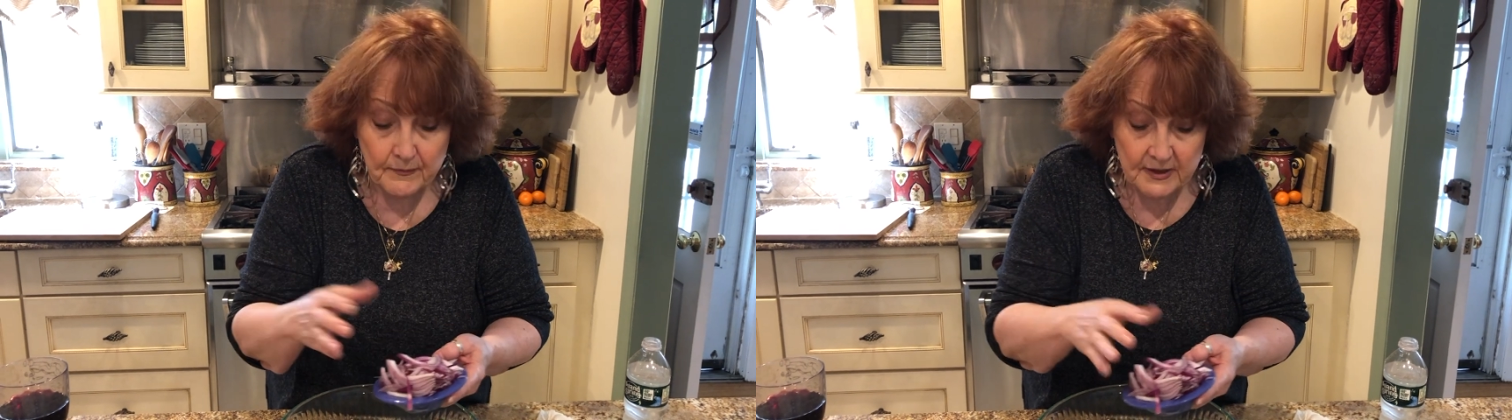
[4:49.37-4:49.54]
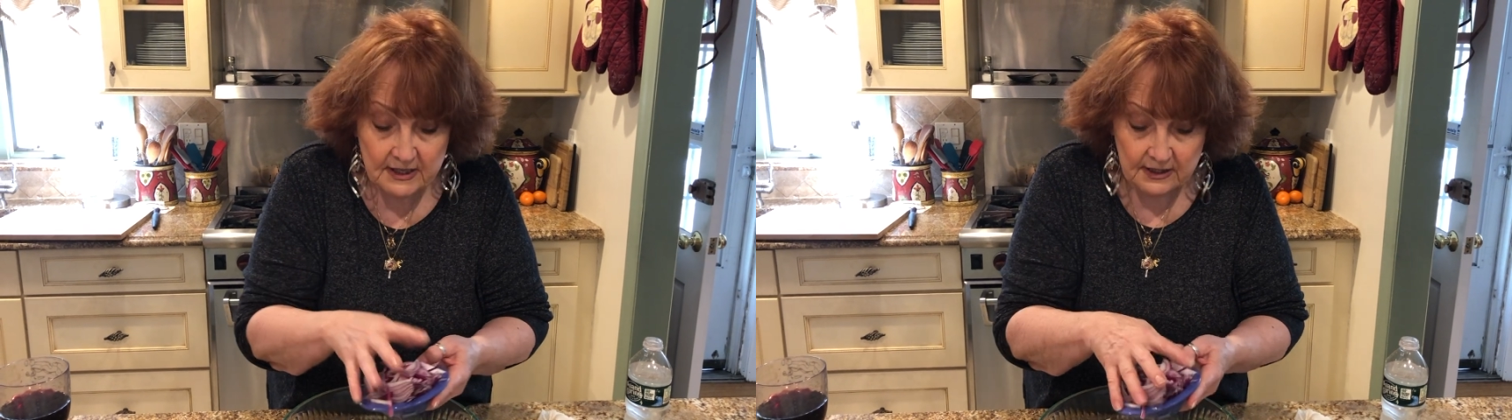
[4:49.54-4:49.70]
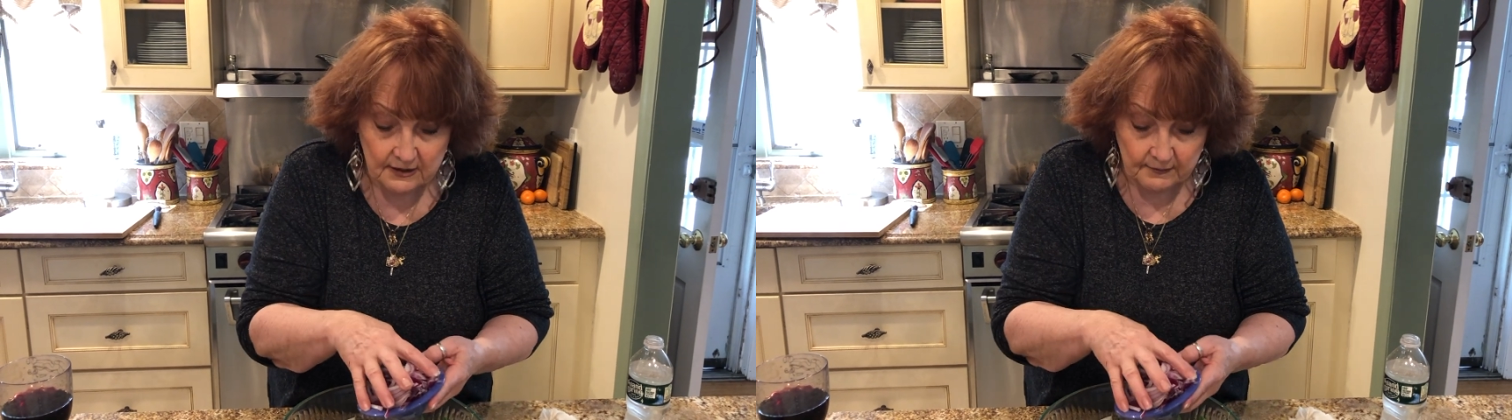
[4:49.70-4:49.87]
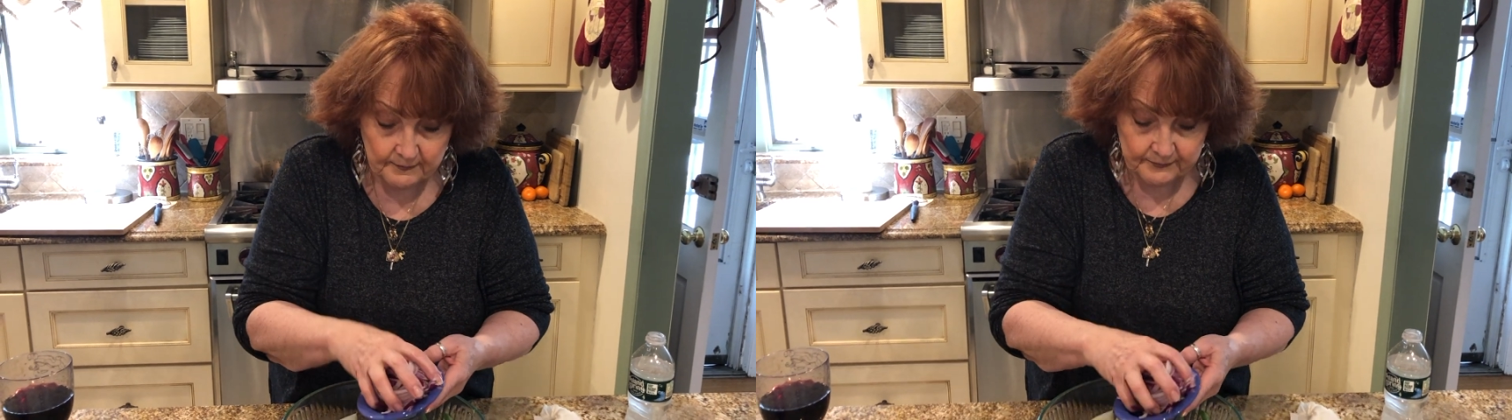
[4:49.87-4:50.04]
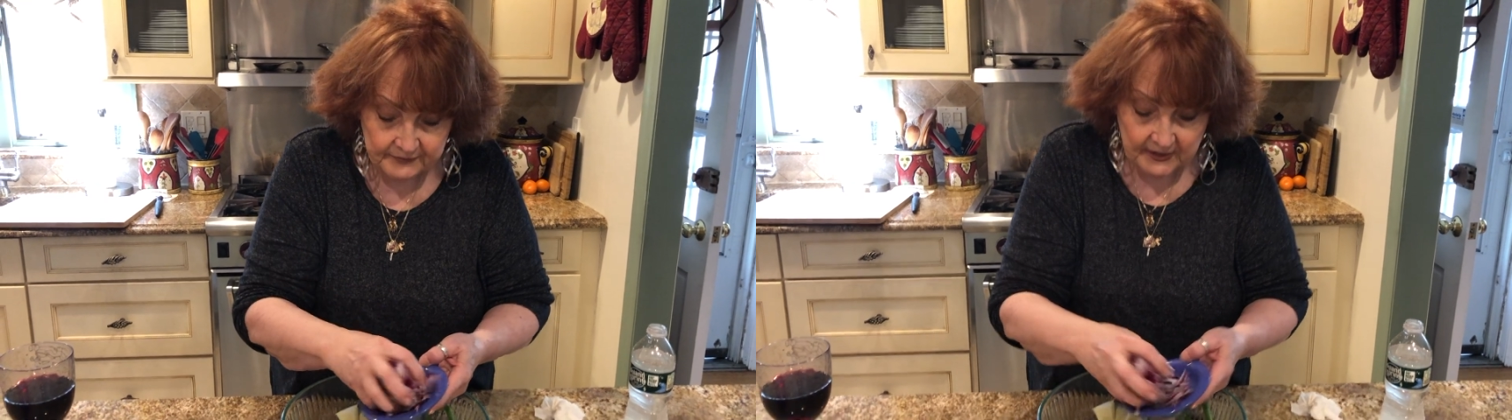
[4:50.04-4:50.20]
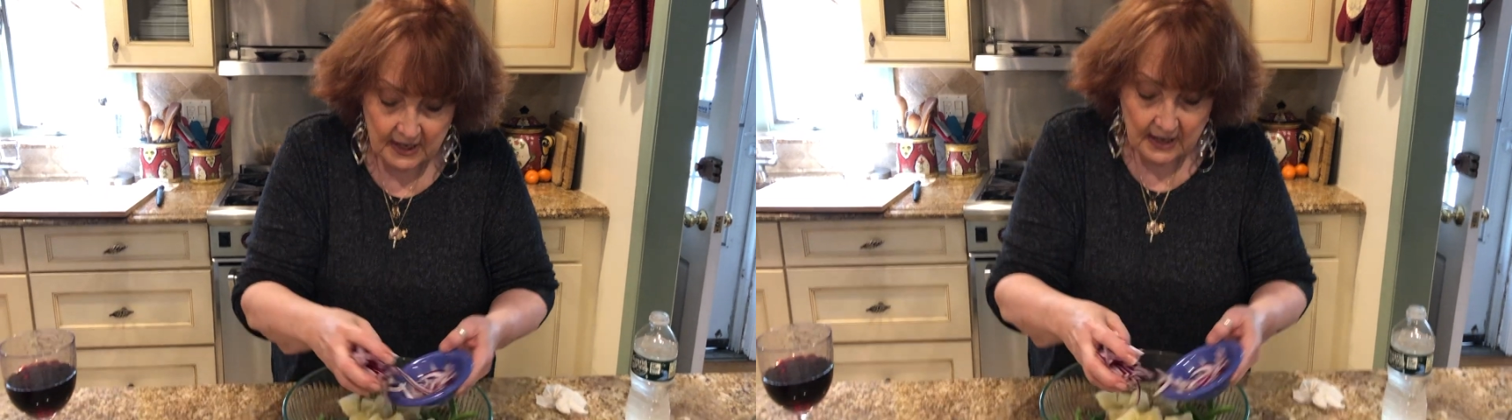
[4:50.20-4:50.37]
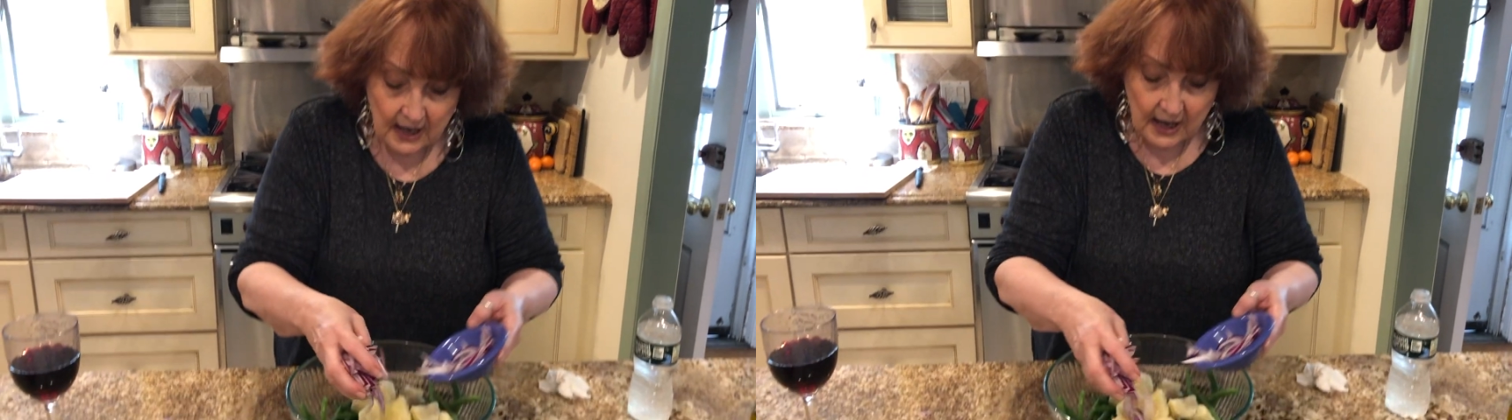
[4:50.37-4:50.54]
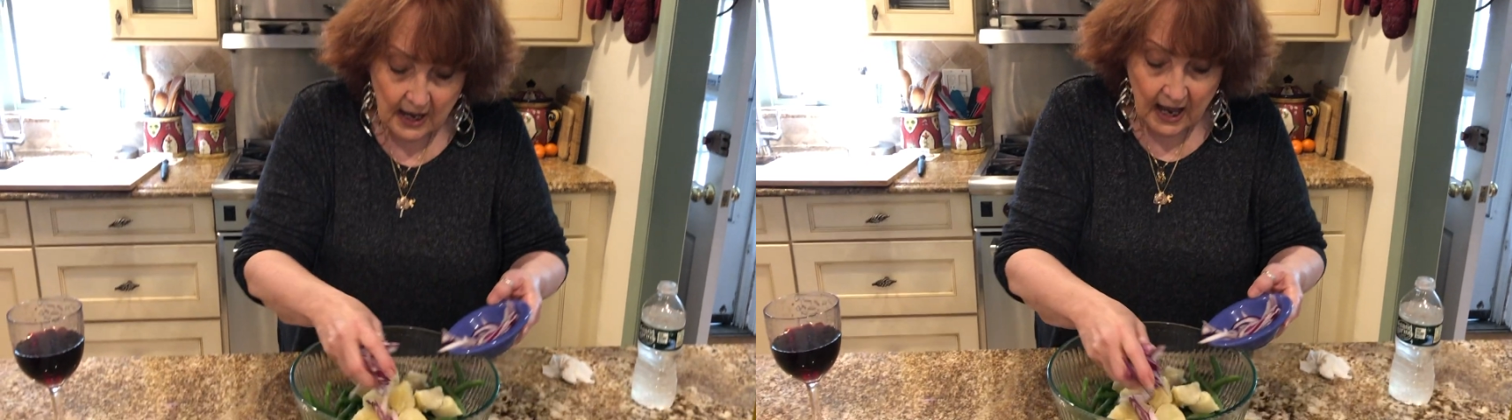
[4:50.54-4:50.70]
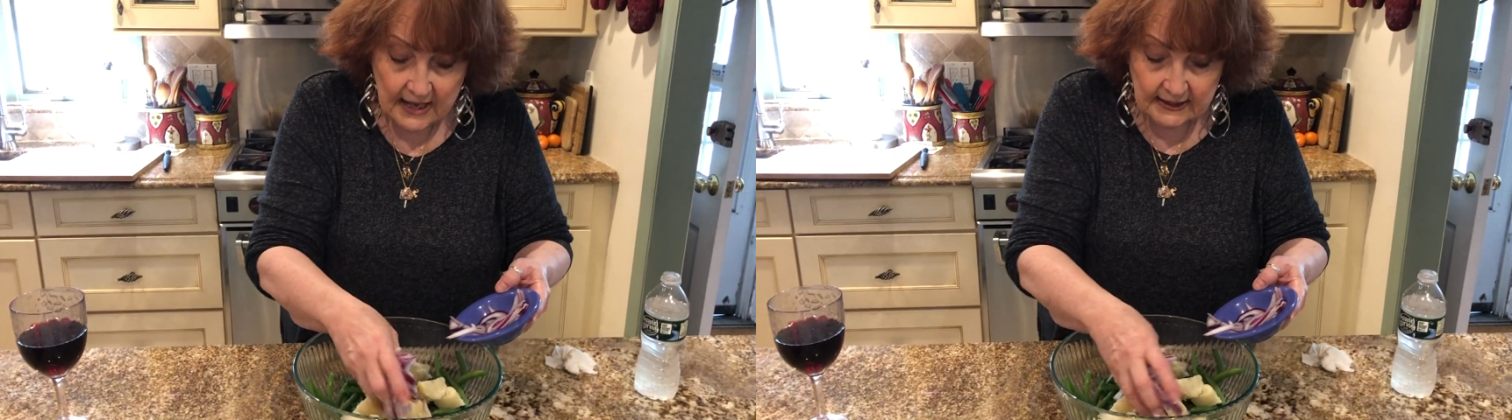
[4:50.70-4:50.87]
medium.
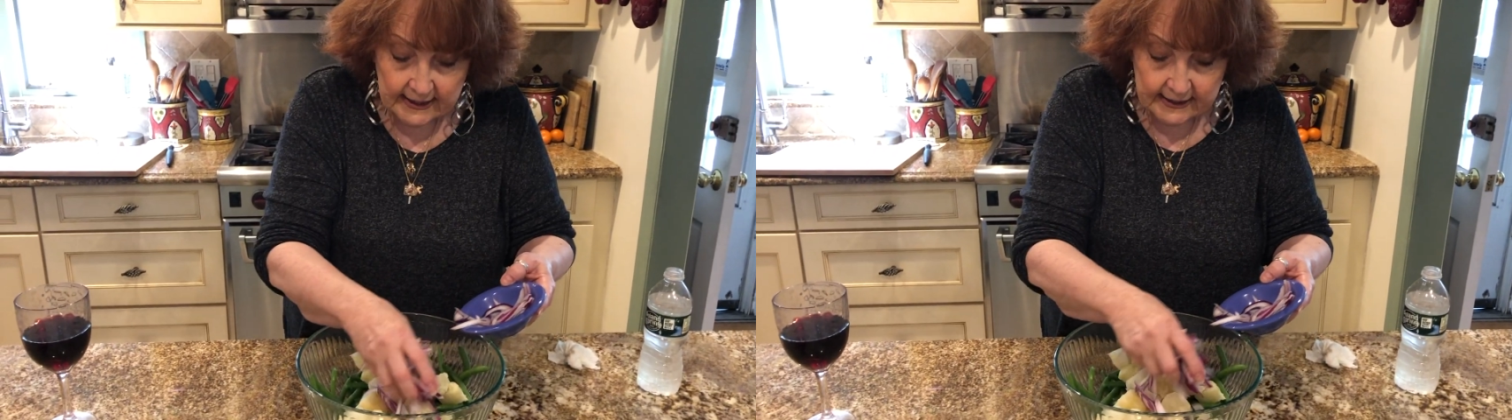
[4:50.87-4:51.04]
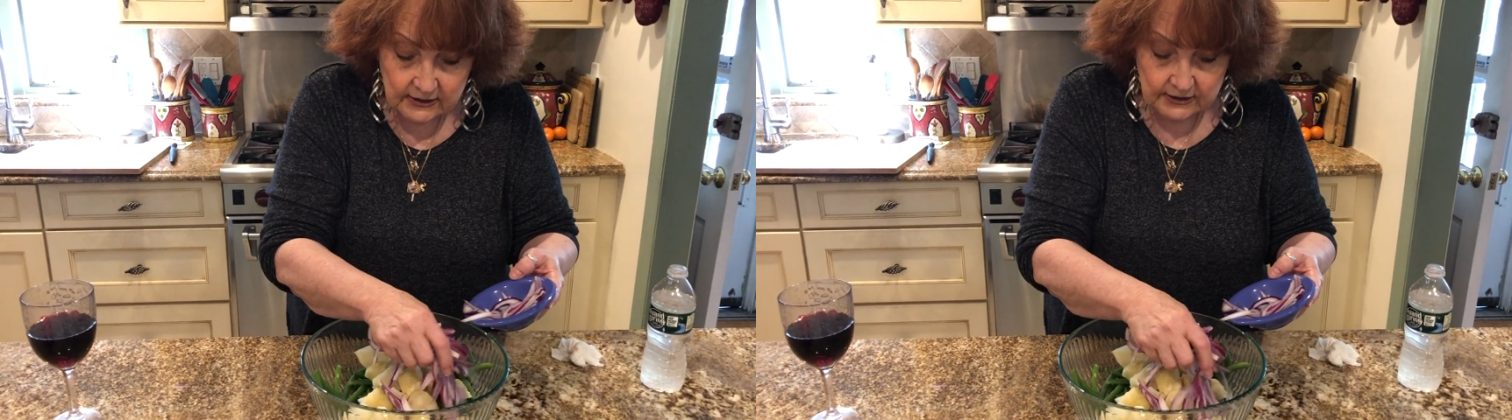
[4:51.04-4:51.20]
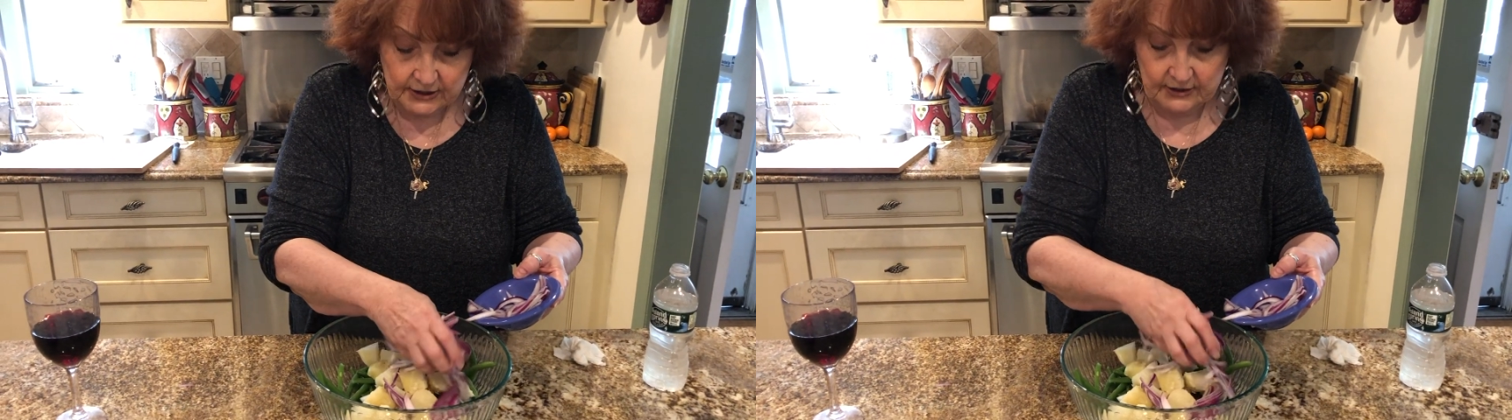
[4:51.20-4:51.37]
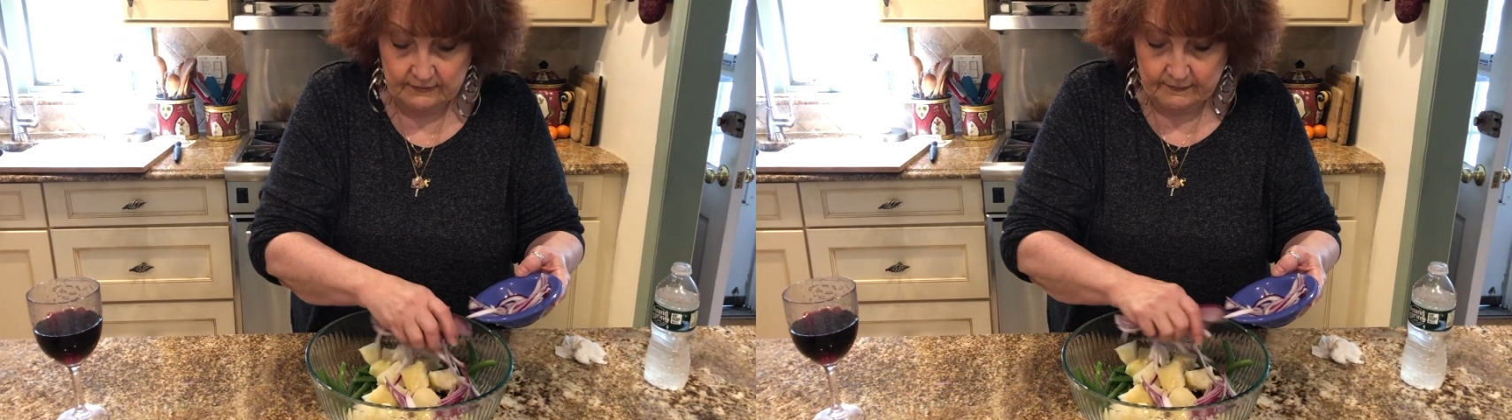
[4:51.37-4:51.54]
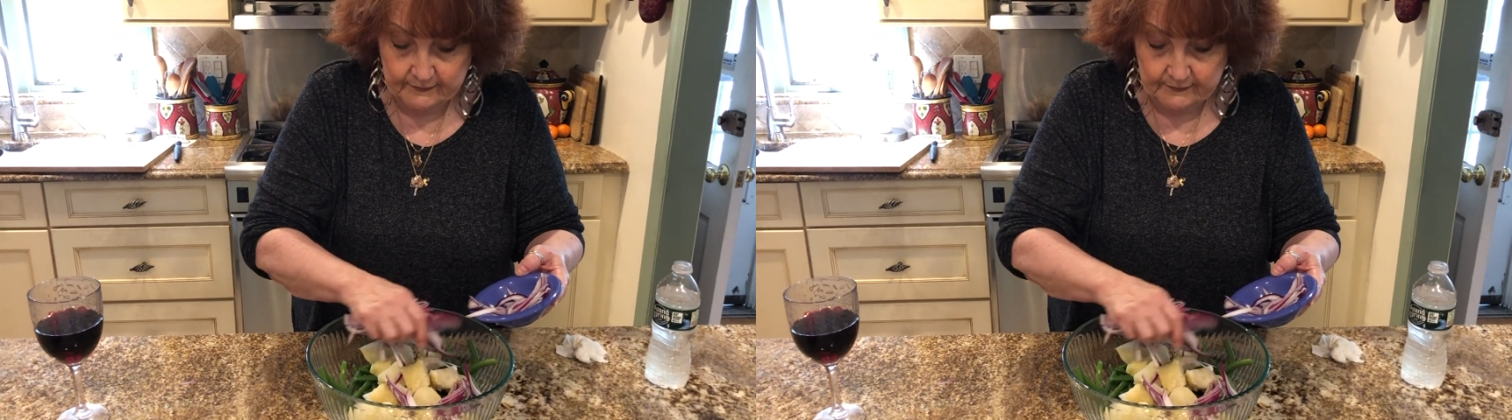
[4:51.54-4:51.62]
I like onion.